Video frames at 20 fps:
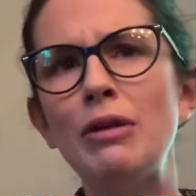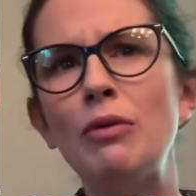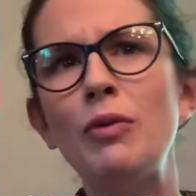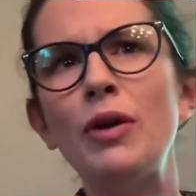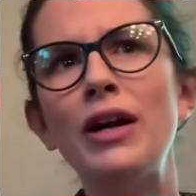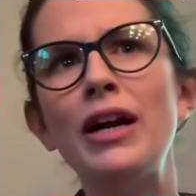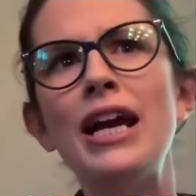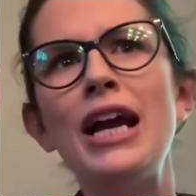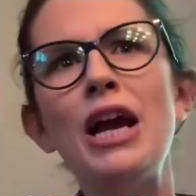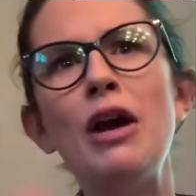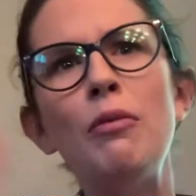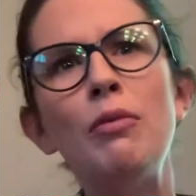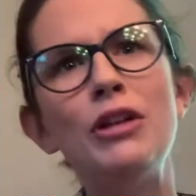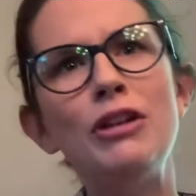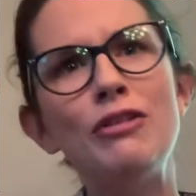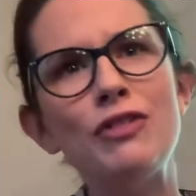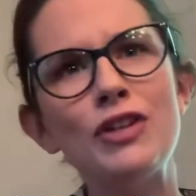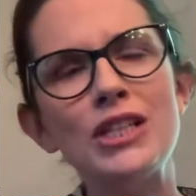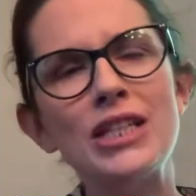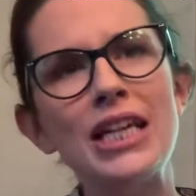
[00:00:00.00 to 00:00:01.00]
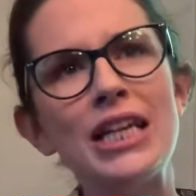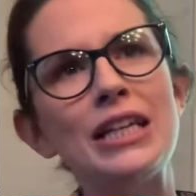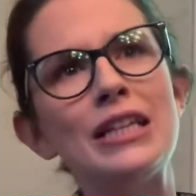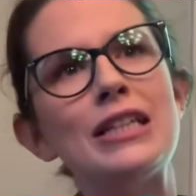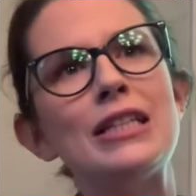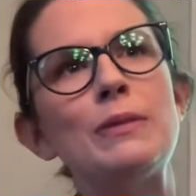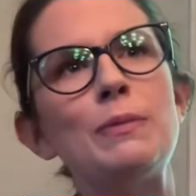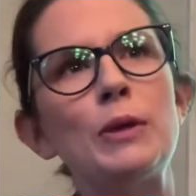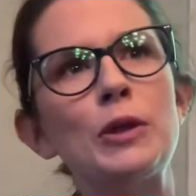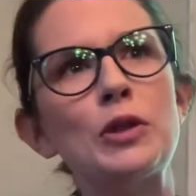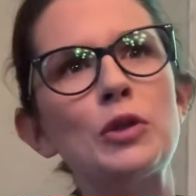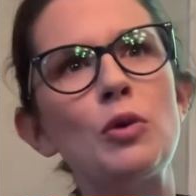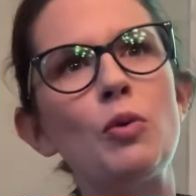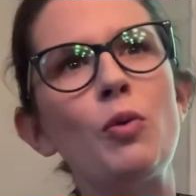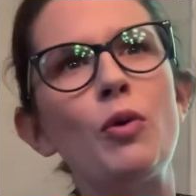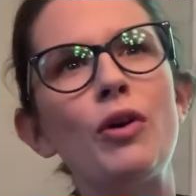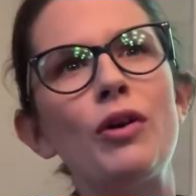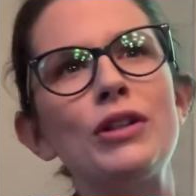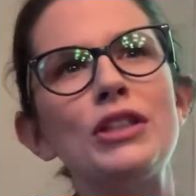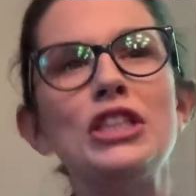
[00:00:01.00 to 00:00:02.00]
Where when you first get into the spiritual
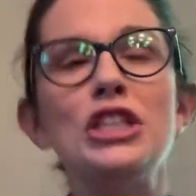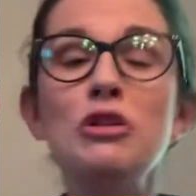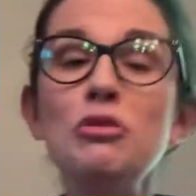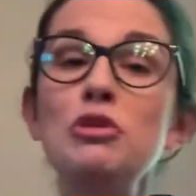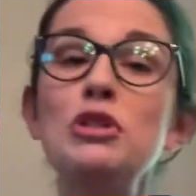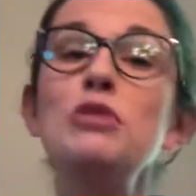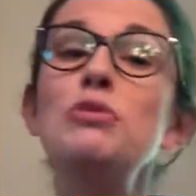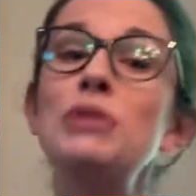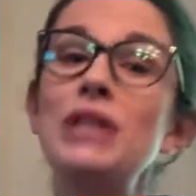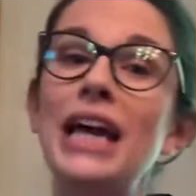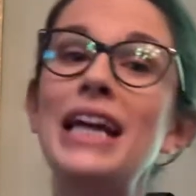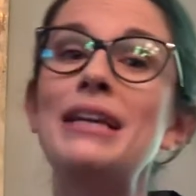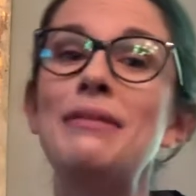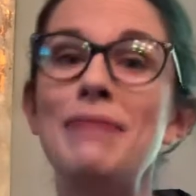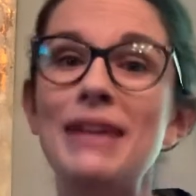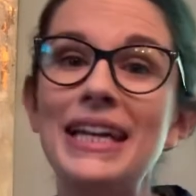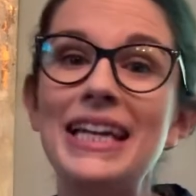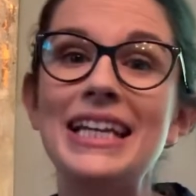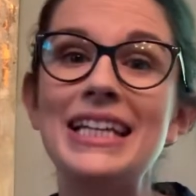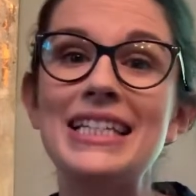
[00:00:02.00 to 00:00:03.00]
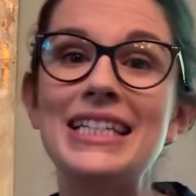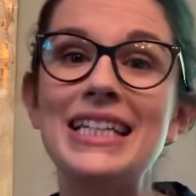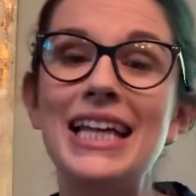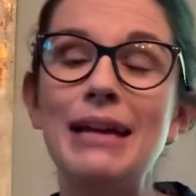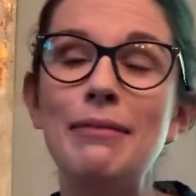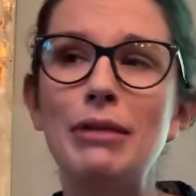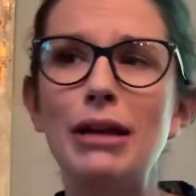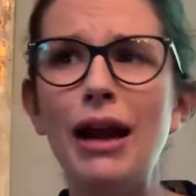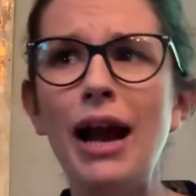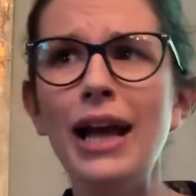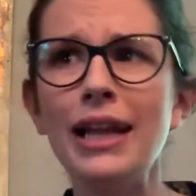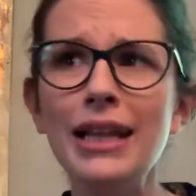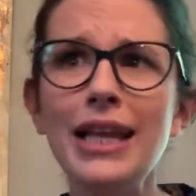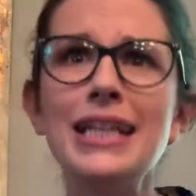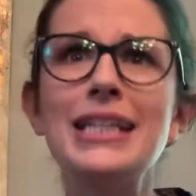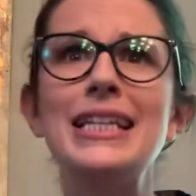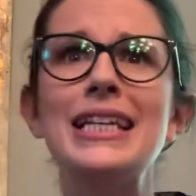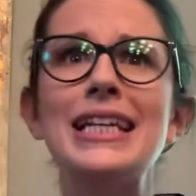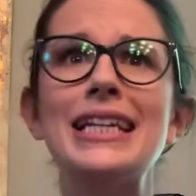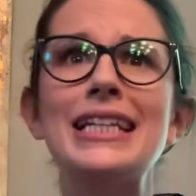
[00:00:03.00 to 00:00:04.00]
world, you do like making a statement. I
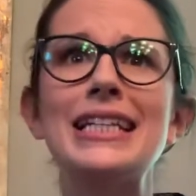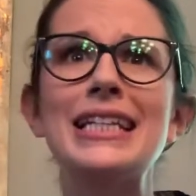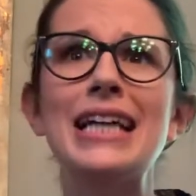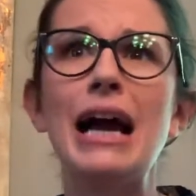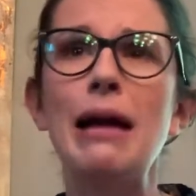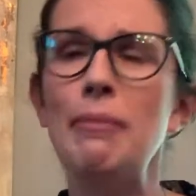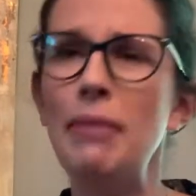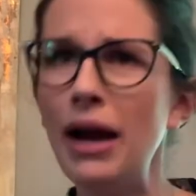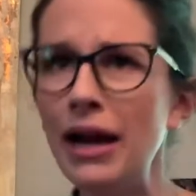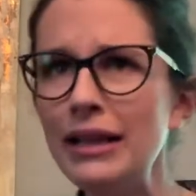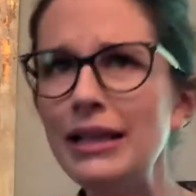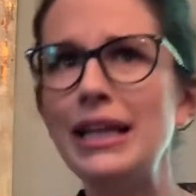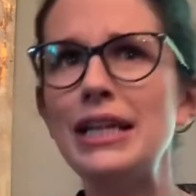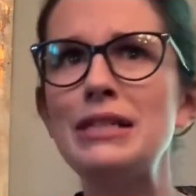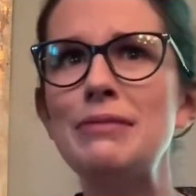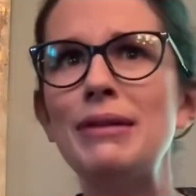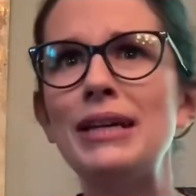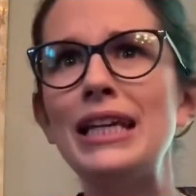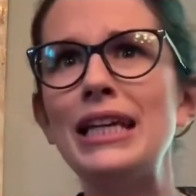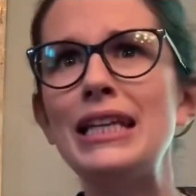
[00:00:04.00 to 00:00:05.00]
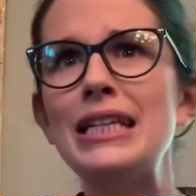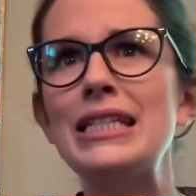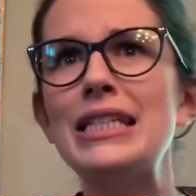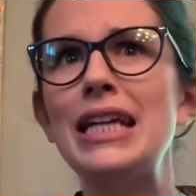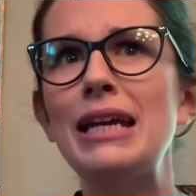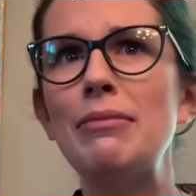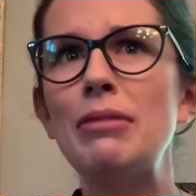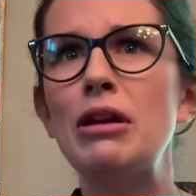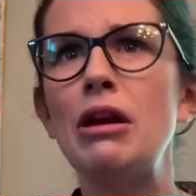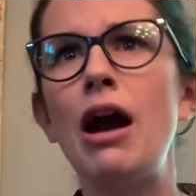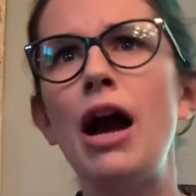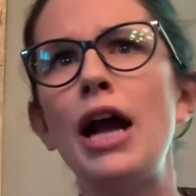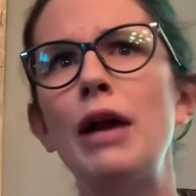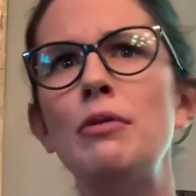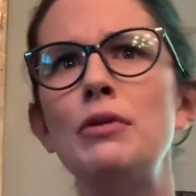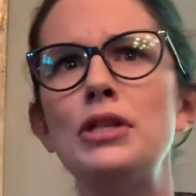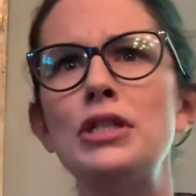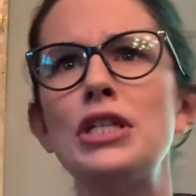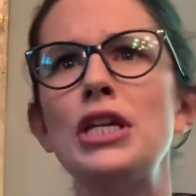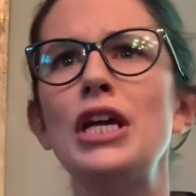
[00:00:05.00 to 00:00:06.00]
liked it at the time. I liked making a statement. I
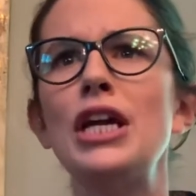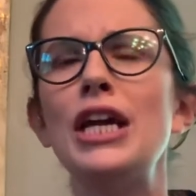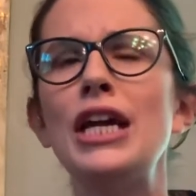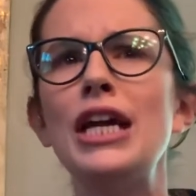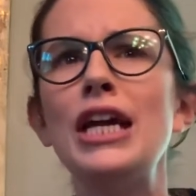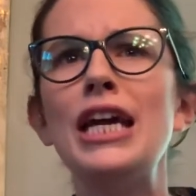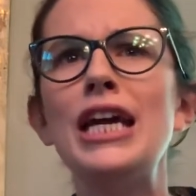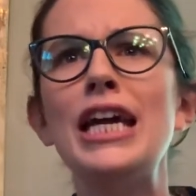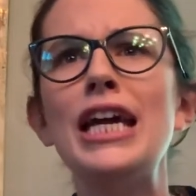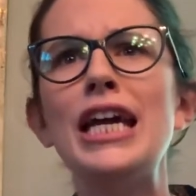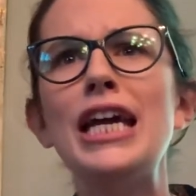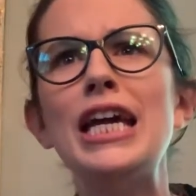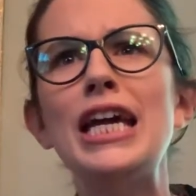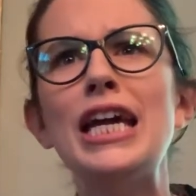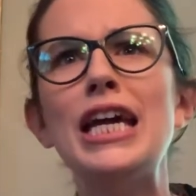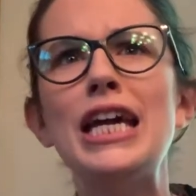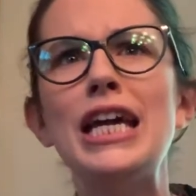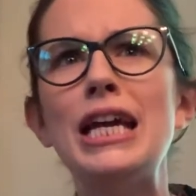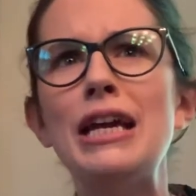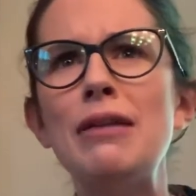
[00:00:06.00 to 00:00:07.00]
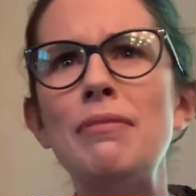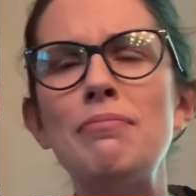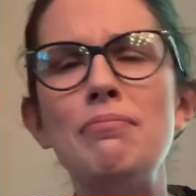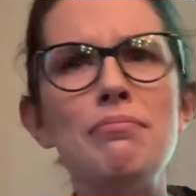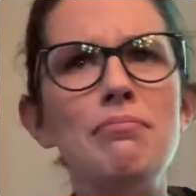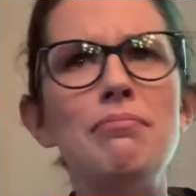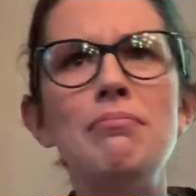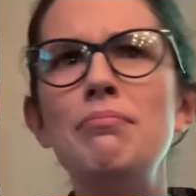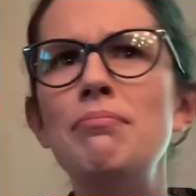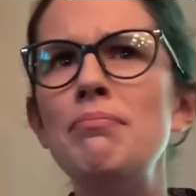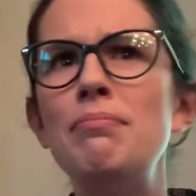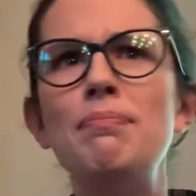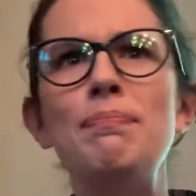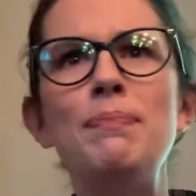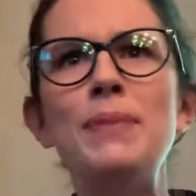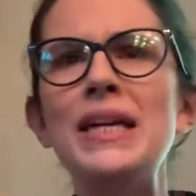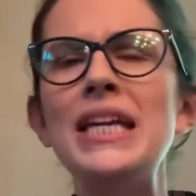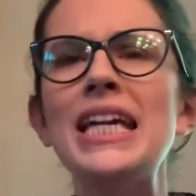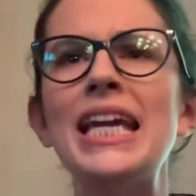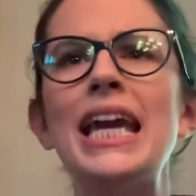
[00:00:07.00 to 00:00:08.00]
was
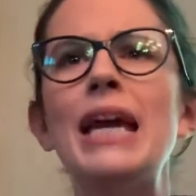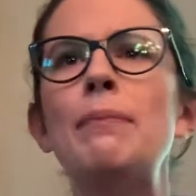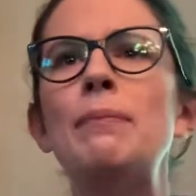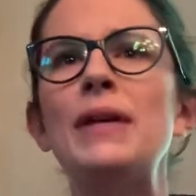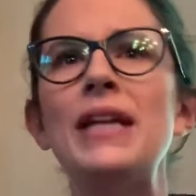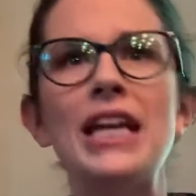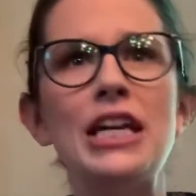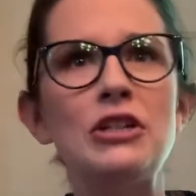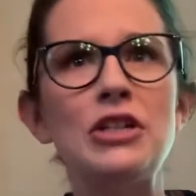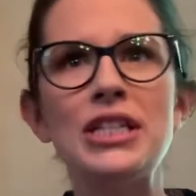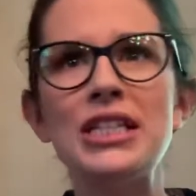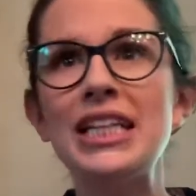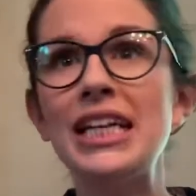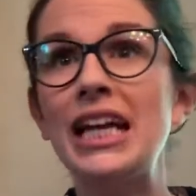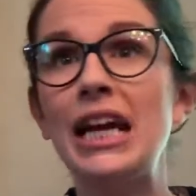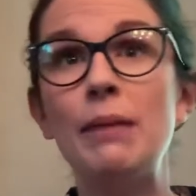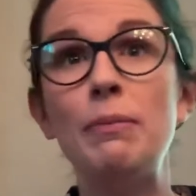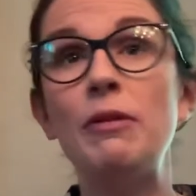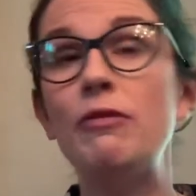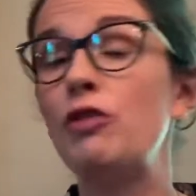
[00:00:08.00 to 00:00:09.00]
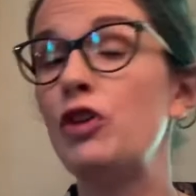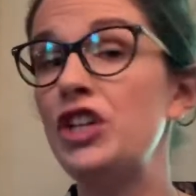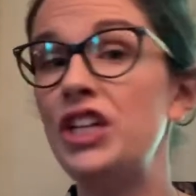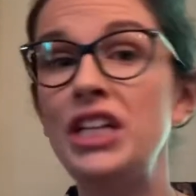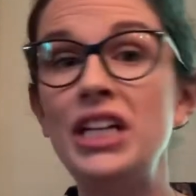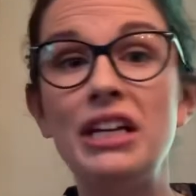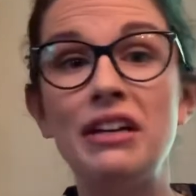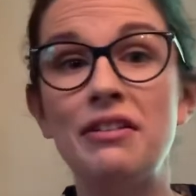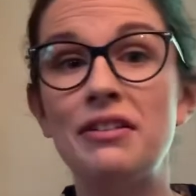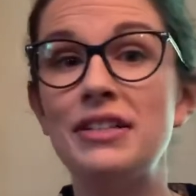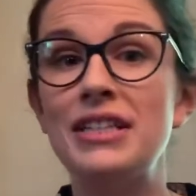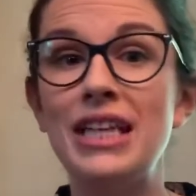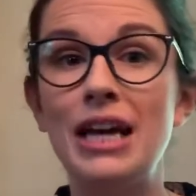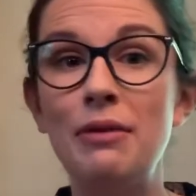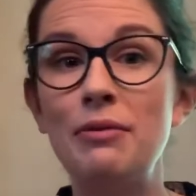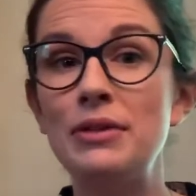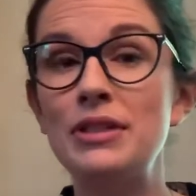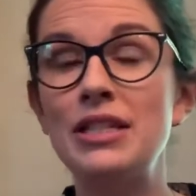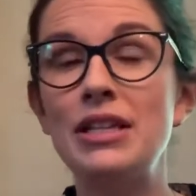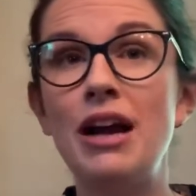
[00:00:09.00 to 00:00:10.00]
being a hippie, and I dressed like a hippie for years. That
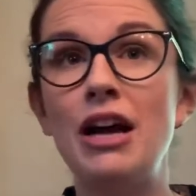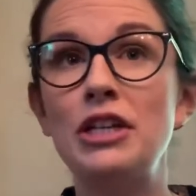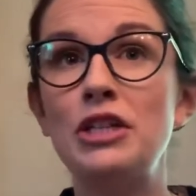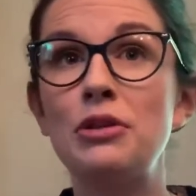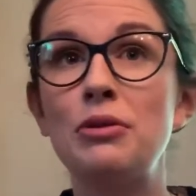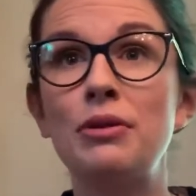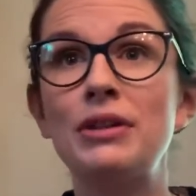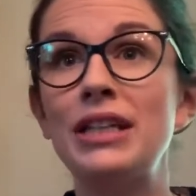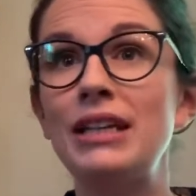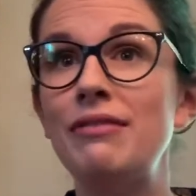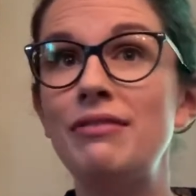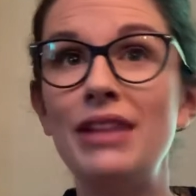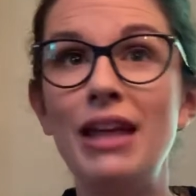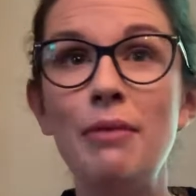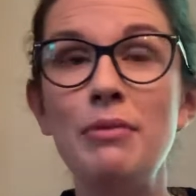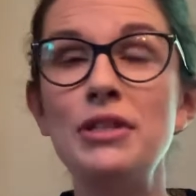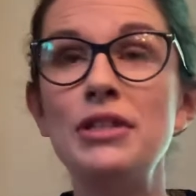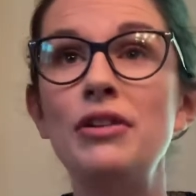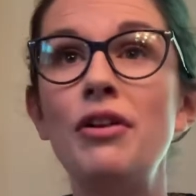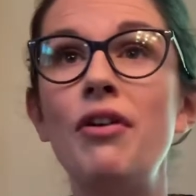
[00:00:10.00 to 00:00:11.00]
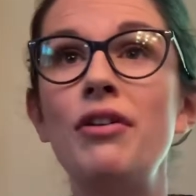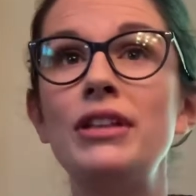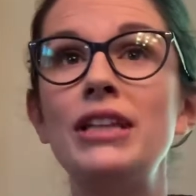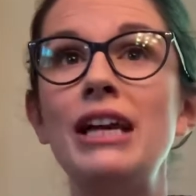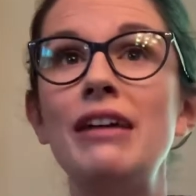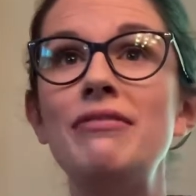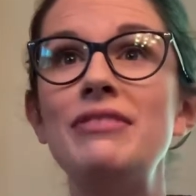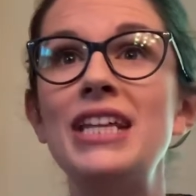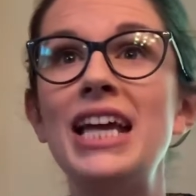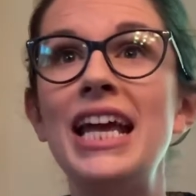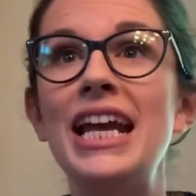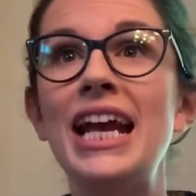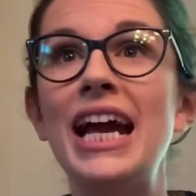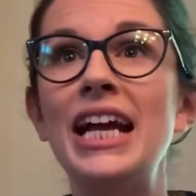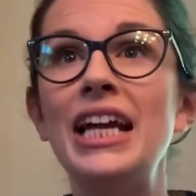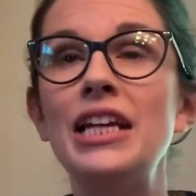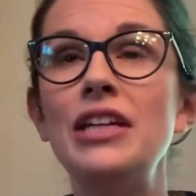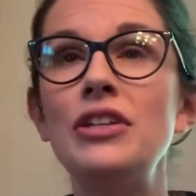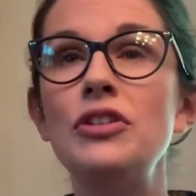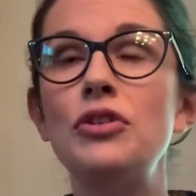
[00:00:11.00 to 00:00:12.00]
was not short-lived. That was long-lived, and I
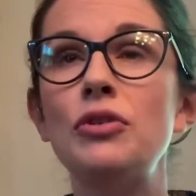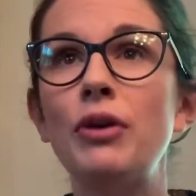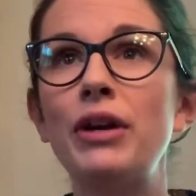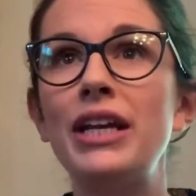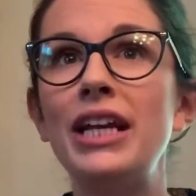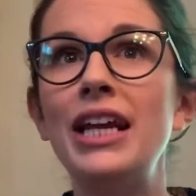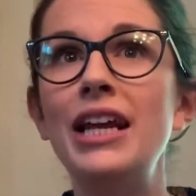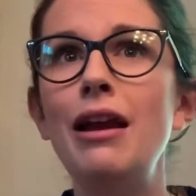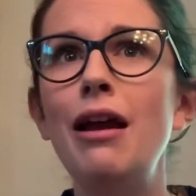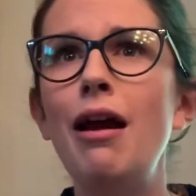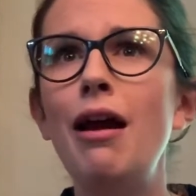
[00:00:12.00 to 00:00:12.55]
enjoyed it.